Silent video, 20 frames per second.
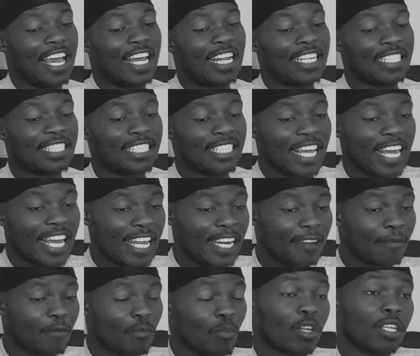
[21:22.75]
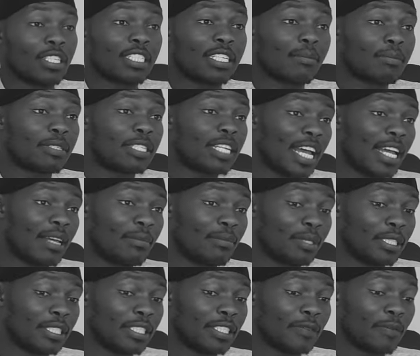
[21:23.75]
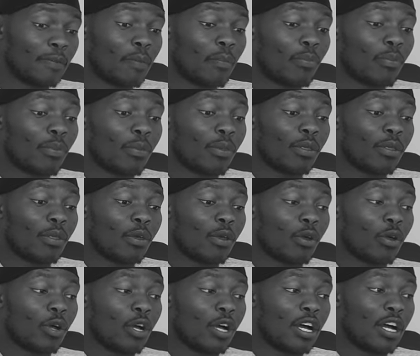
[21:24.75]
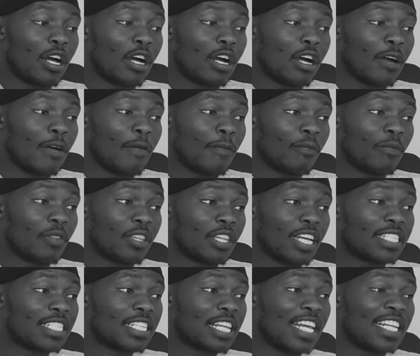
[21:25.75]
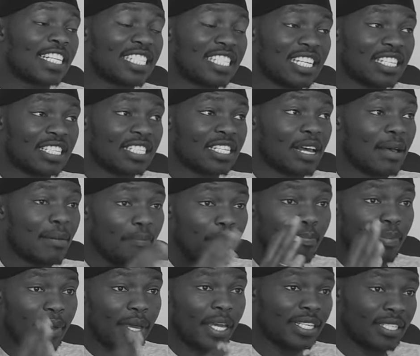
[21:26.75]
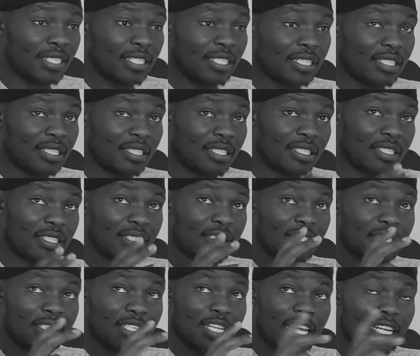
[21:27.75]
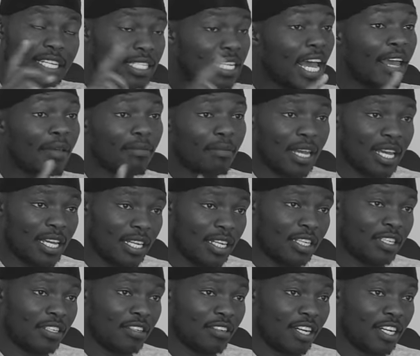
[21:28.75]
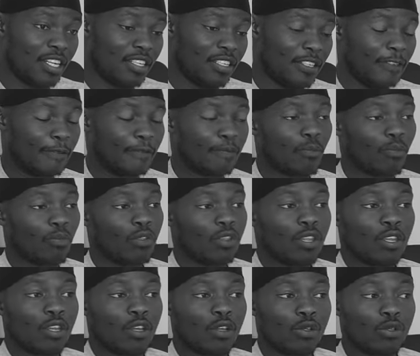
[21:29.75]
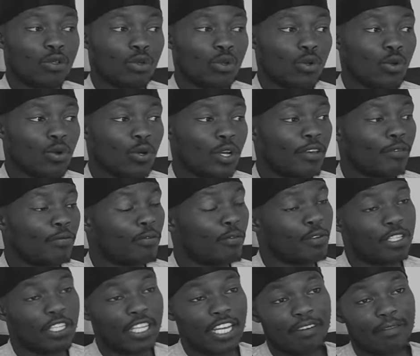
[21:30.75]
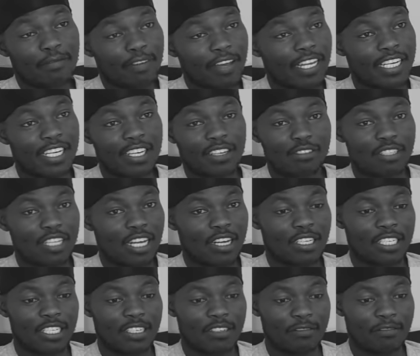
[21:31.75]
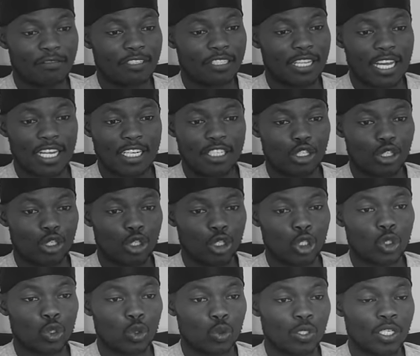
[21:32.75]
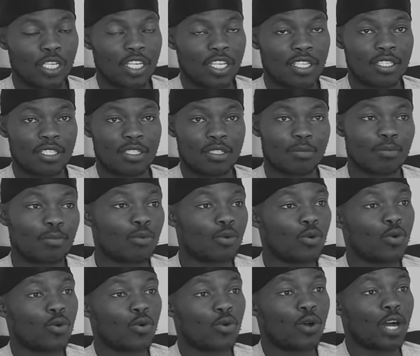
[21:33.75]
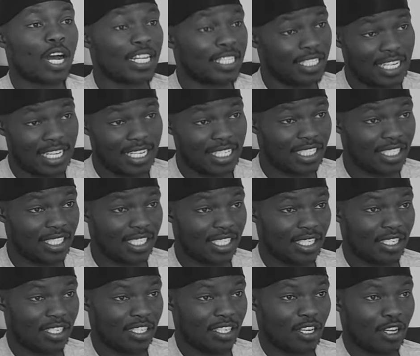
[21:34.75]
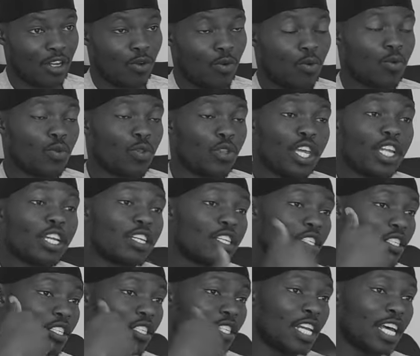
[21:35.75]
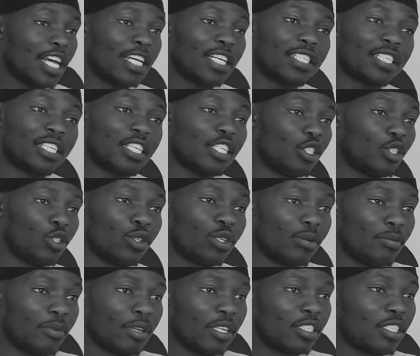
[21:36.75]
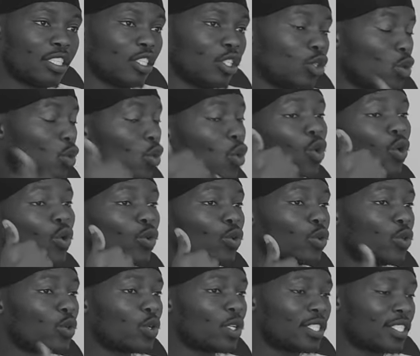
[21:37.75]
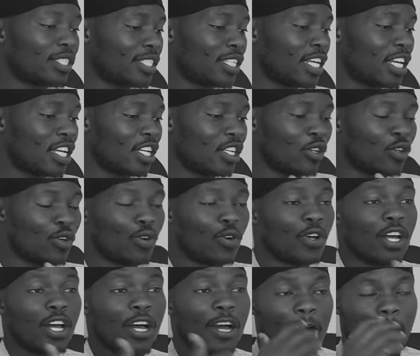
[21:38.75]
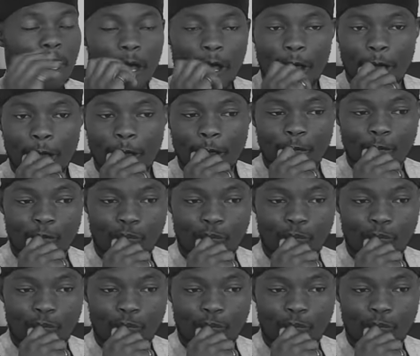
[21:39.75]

and then sometimes uh, that's like just a base like timeline right yeah. So if we then find out that that your shoe needs more attention, yeah. we'll then like send you a message or call you and say, you know, uh,